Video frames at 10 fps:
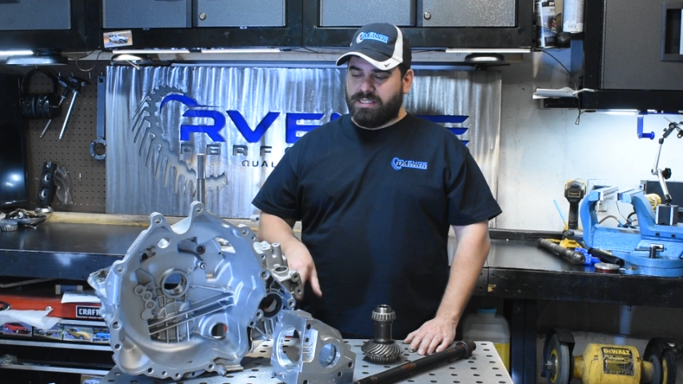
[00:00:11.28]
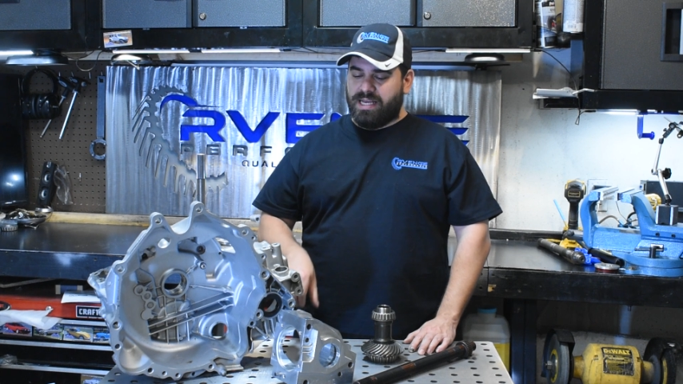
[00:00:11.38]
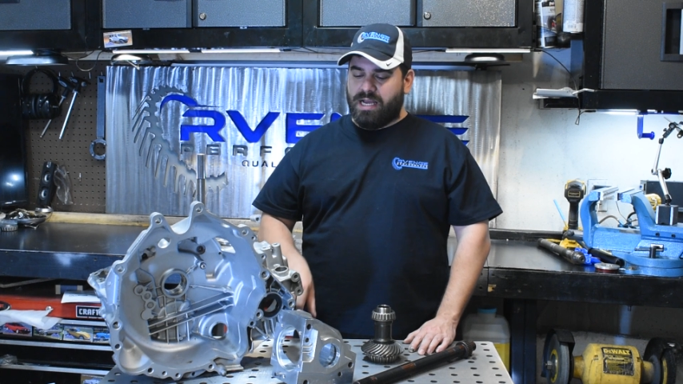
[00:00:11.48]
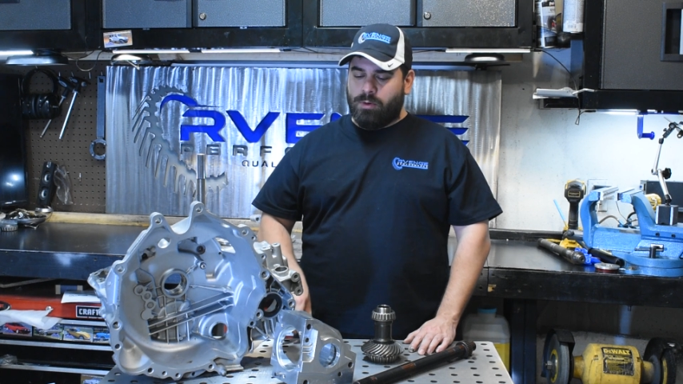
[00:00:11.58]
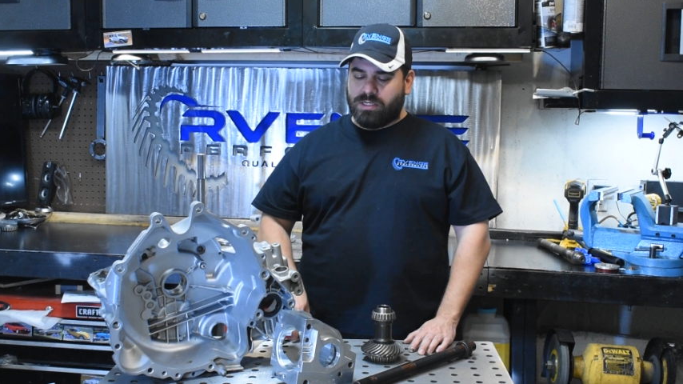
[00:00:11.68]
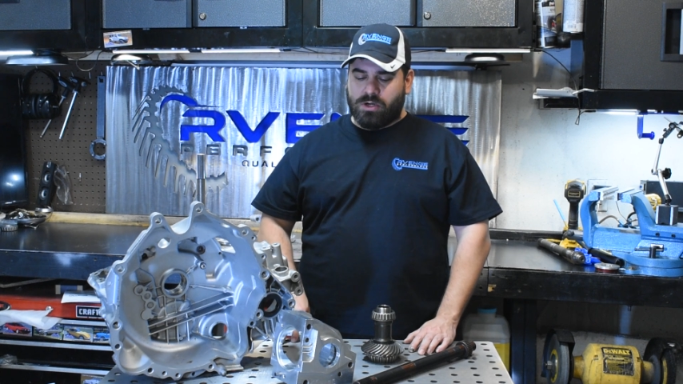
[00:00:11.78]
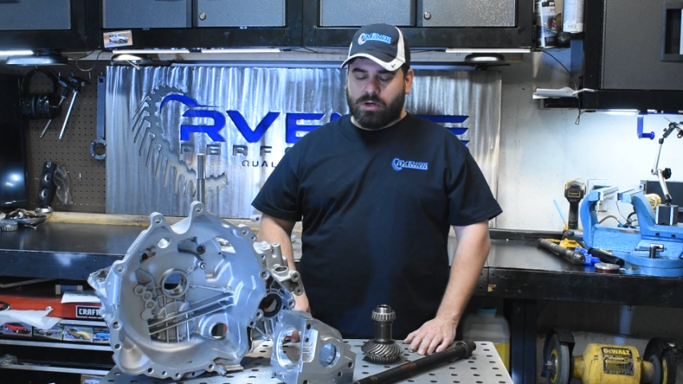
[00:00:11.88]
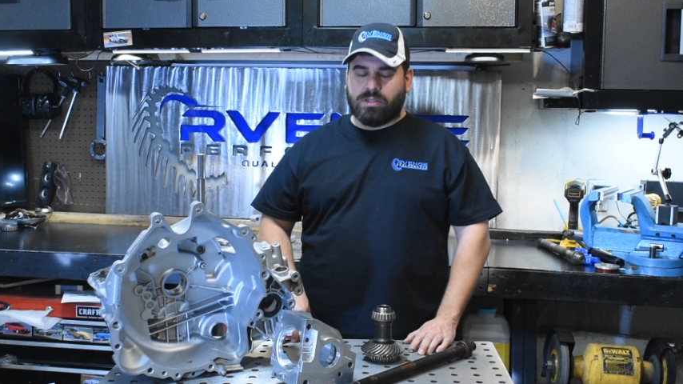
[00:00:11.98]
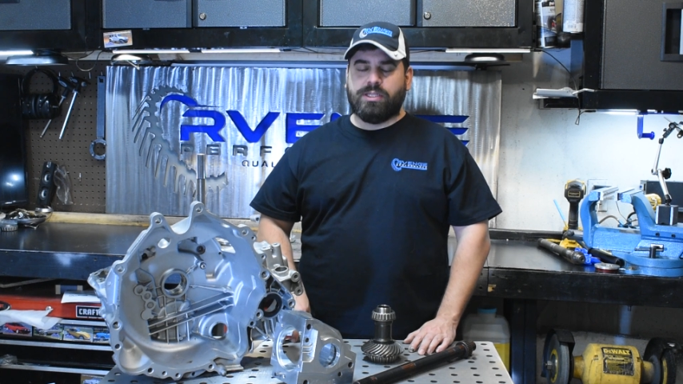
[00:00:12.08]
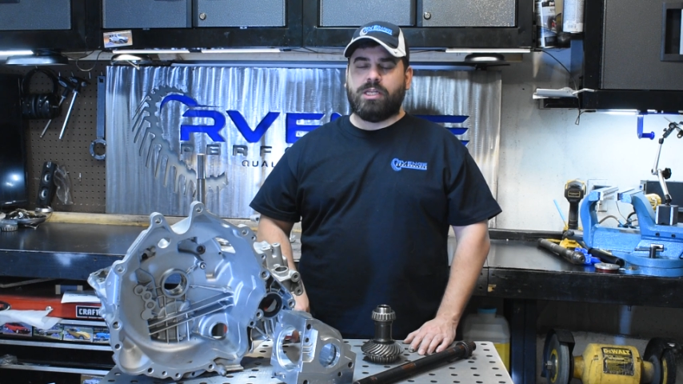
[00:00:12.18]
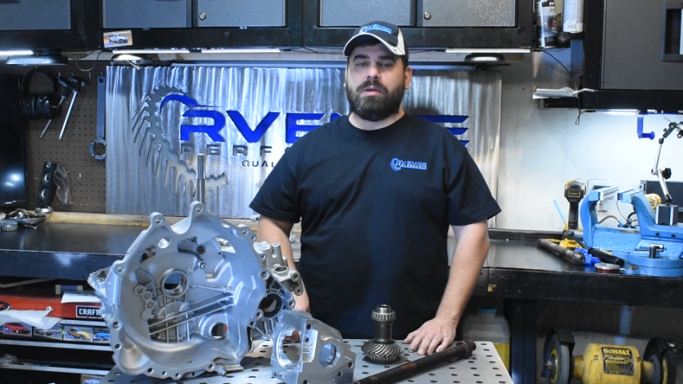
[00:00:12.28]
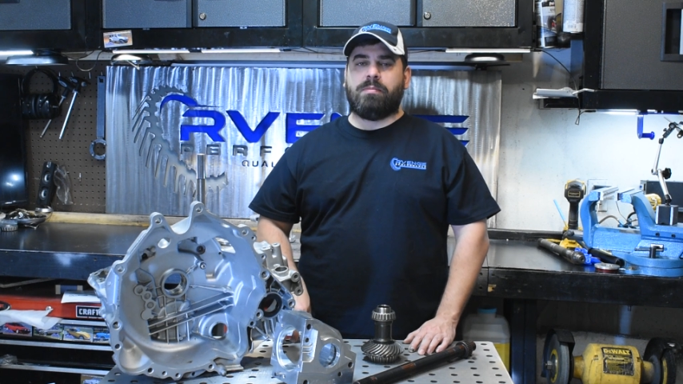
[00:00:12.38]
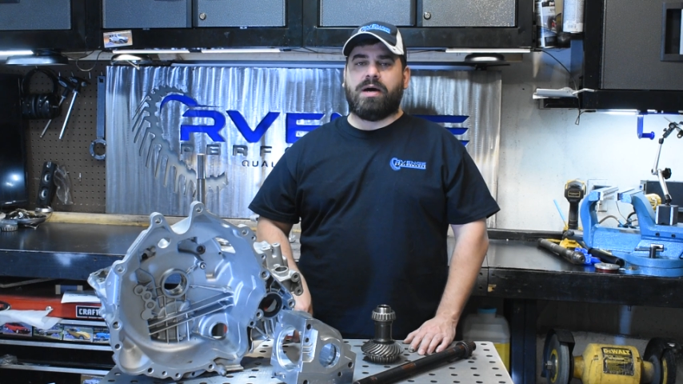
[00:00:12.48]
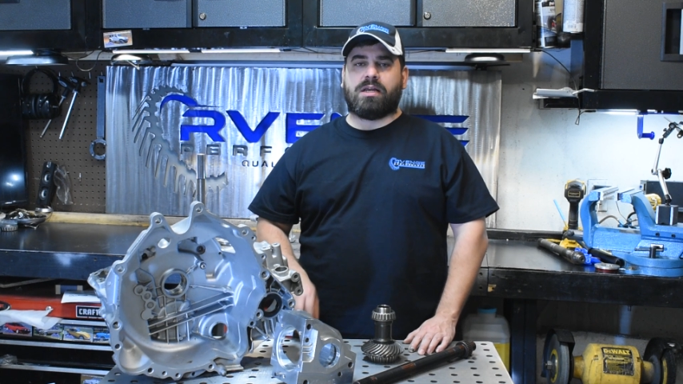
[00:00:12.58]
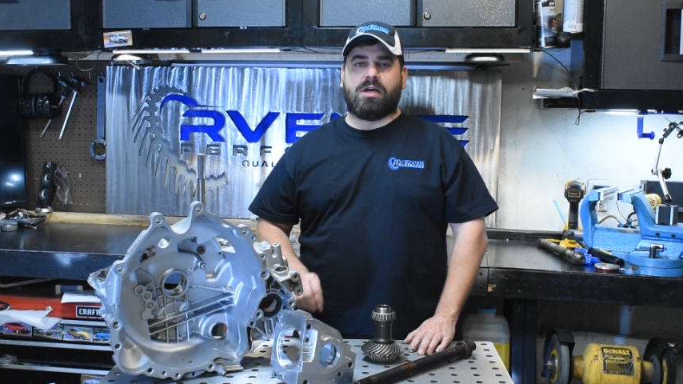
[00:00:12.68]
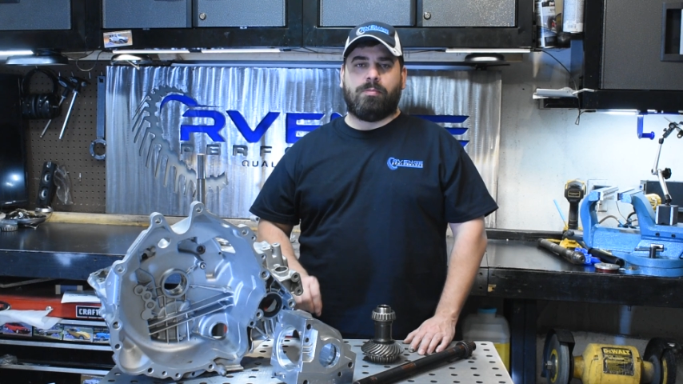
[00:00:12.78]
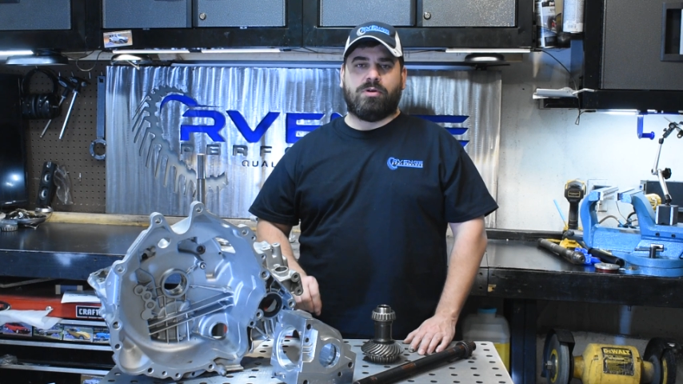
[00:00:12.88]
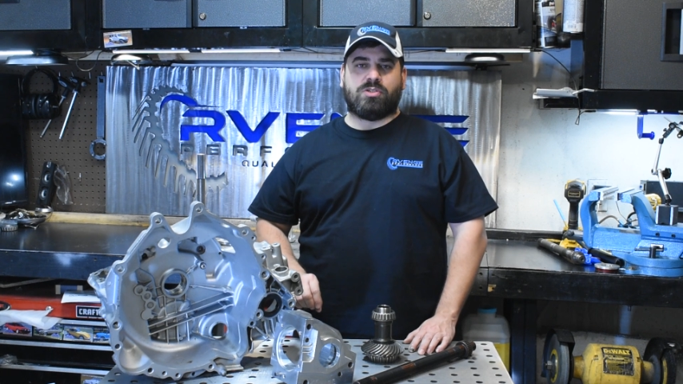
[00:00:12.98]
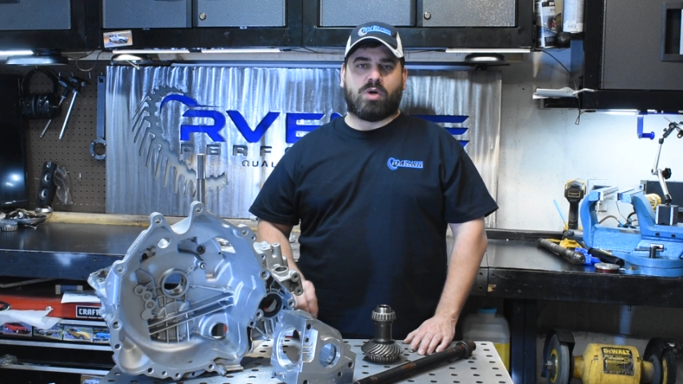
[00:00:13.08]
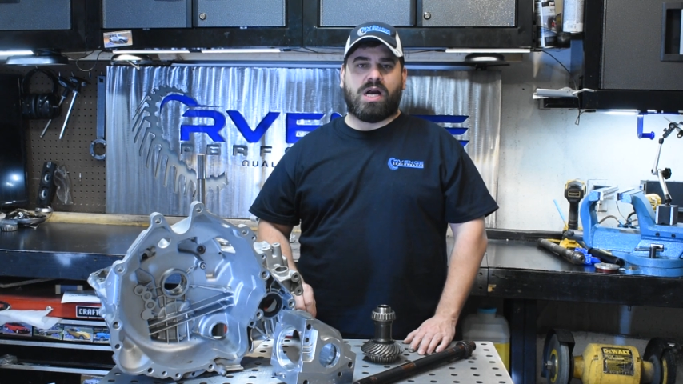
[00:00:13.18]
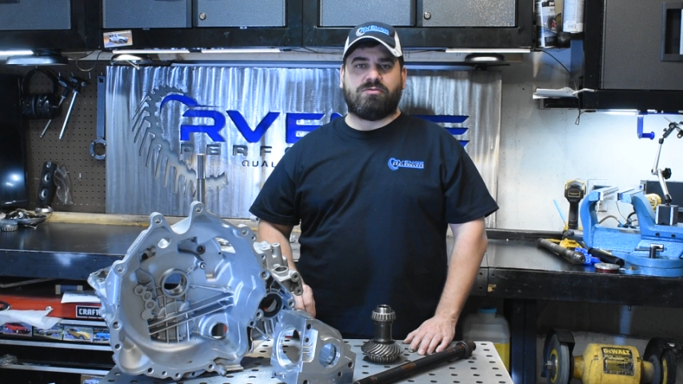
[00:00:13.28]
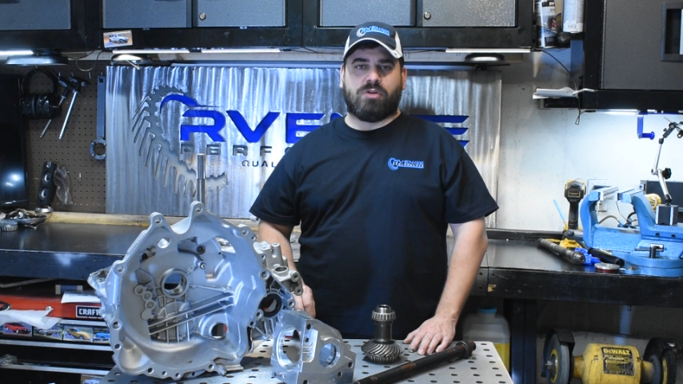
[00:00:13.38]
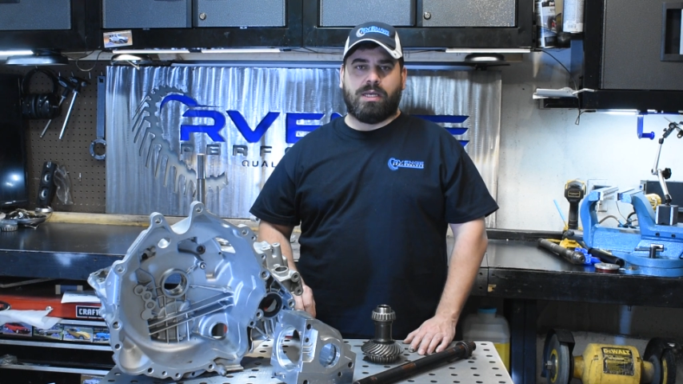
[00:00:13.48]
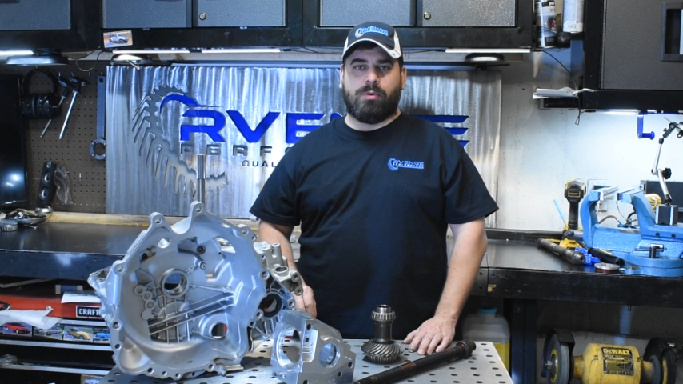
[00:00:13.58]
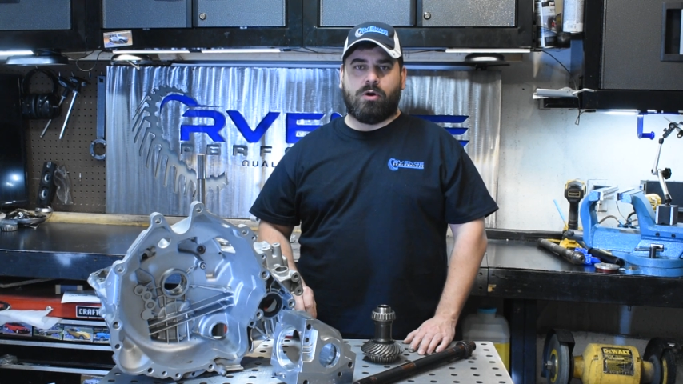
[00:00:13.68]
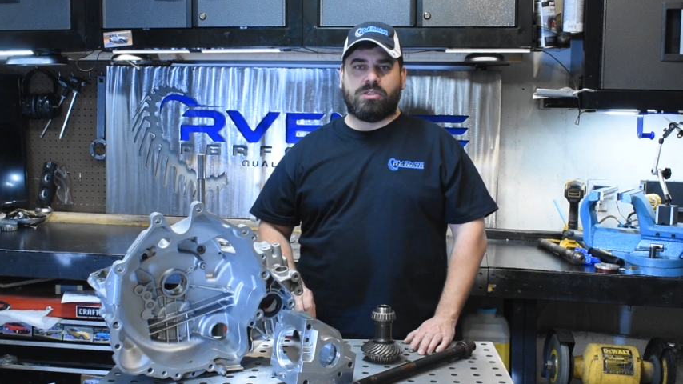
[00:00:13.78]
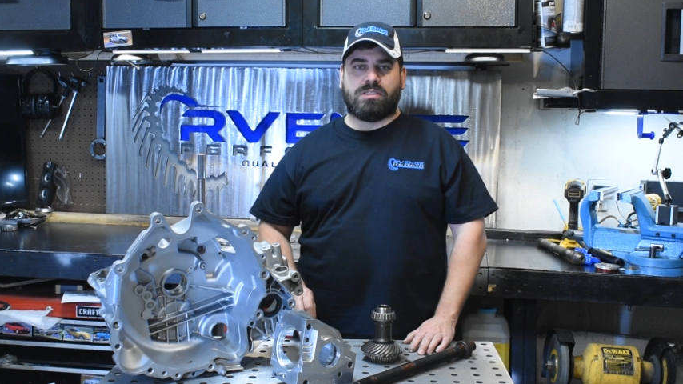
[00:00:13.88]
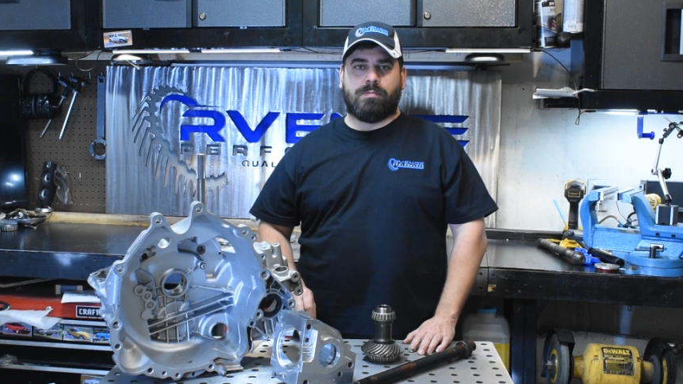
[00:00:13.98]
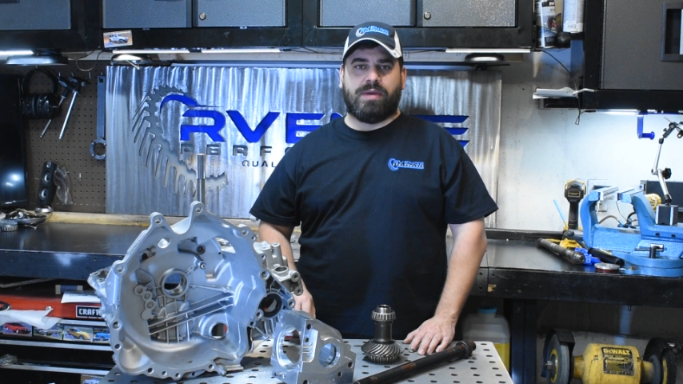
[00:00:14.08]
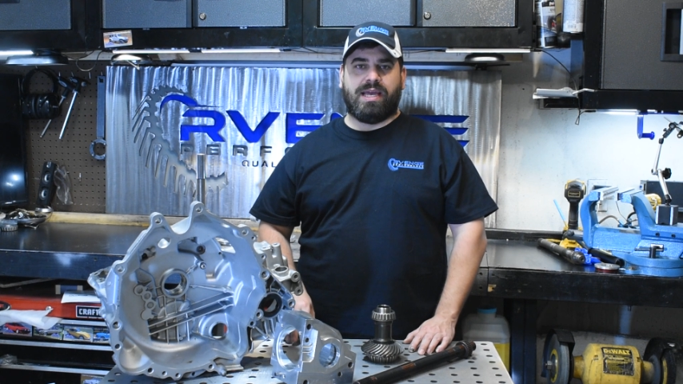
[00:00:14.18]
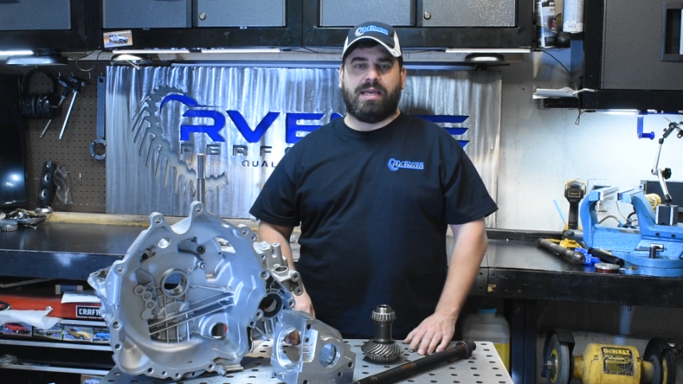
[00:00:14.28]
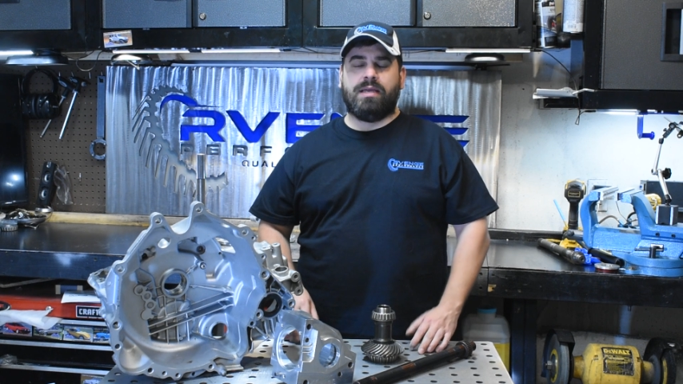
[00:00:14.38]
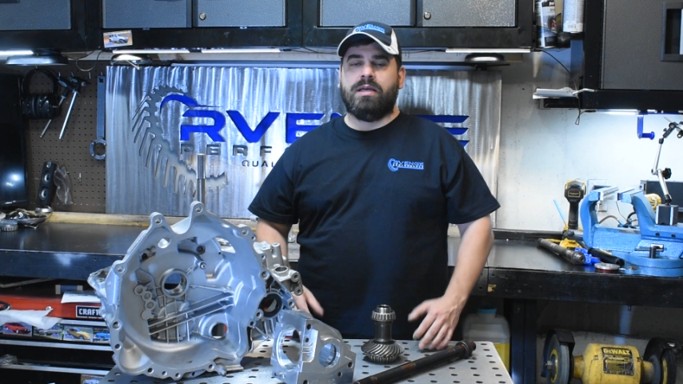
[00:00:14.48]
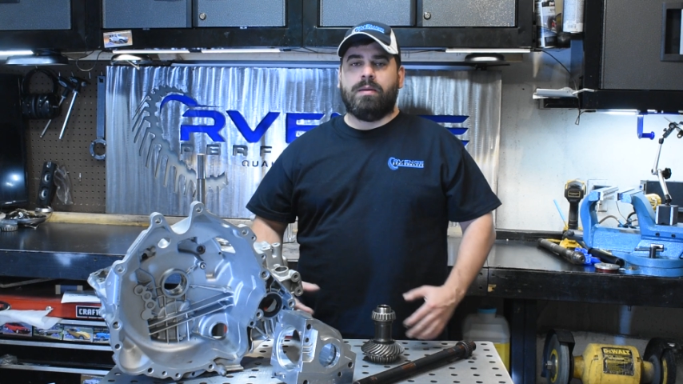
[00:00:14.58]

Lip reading: Today I want to talk a little bit about a couple of drivetrain parts that may